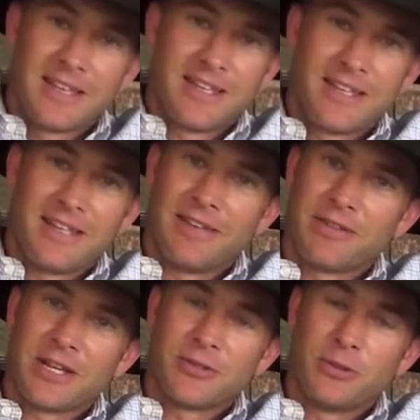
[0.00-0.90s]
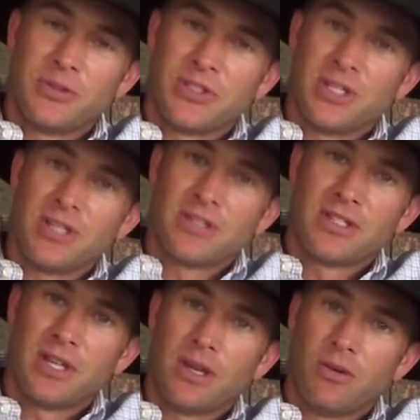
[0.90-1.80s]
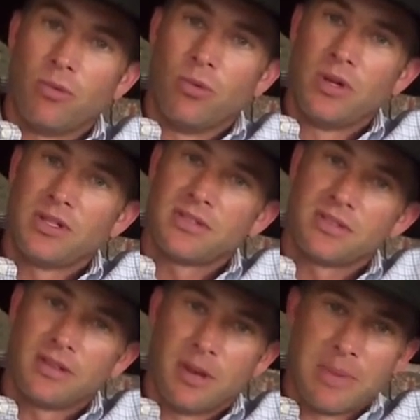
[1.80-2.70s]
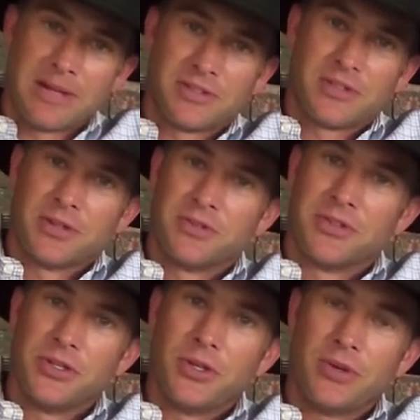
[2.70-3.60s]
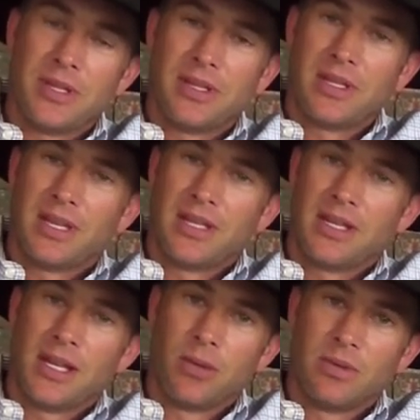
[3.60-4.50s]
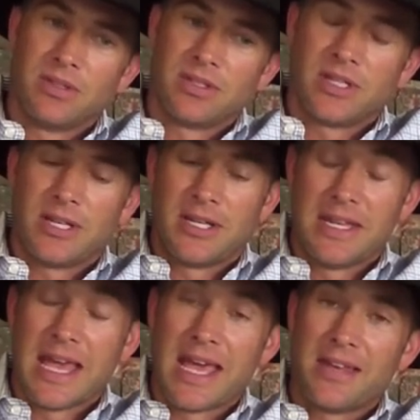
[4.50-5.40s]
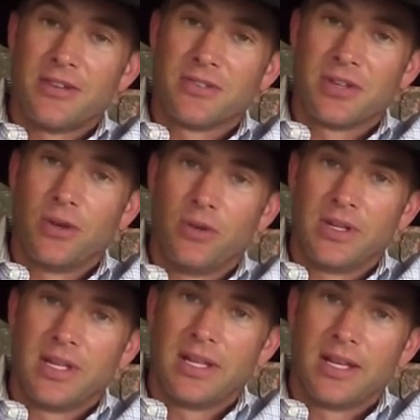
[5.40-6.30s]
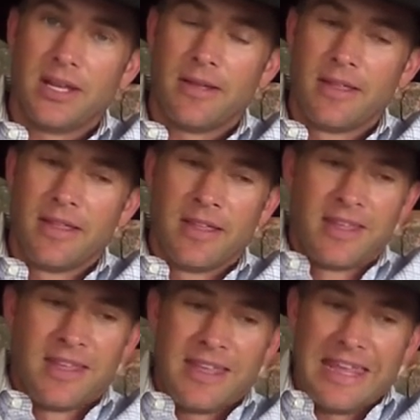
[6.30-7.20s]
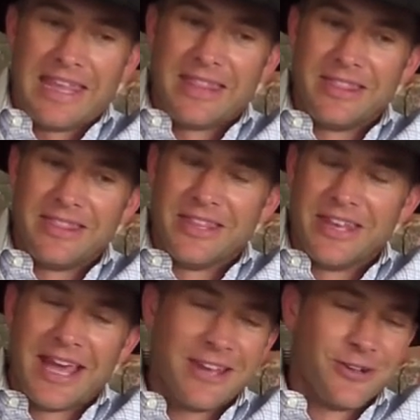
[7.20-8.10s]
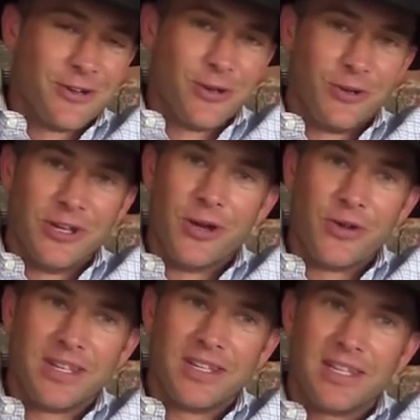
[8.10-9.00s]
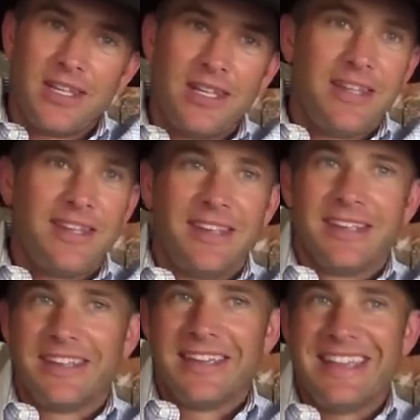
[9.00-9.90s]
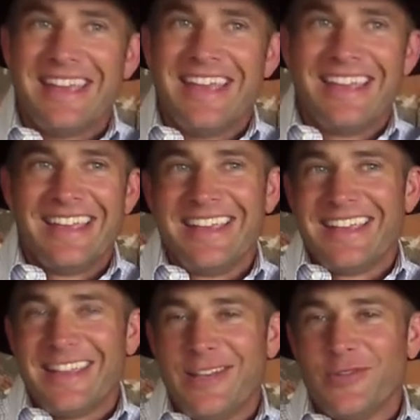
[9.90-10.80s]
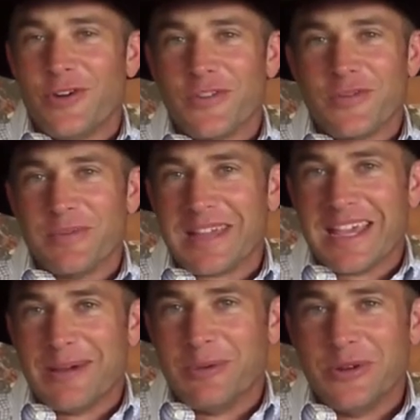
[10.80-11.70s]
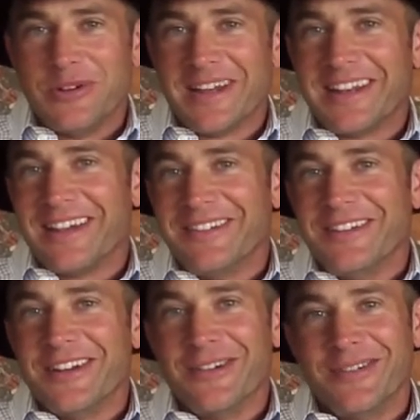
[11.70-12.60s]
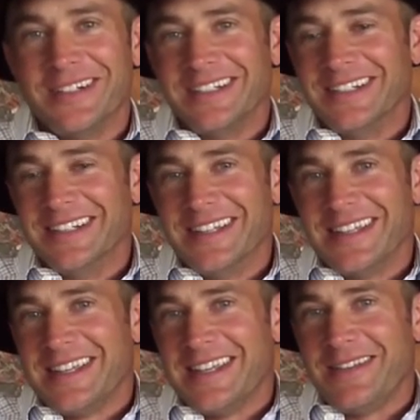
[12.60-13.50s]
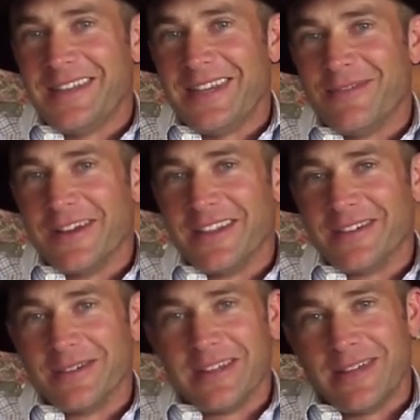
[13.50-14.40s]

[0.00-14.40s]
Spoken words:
I've got two sons. One's about to turn two, and the other one's 9 years old. And the nine-year-old Logan, he's far from a cowboy right now. You know, he'd rather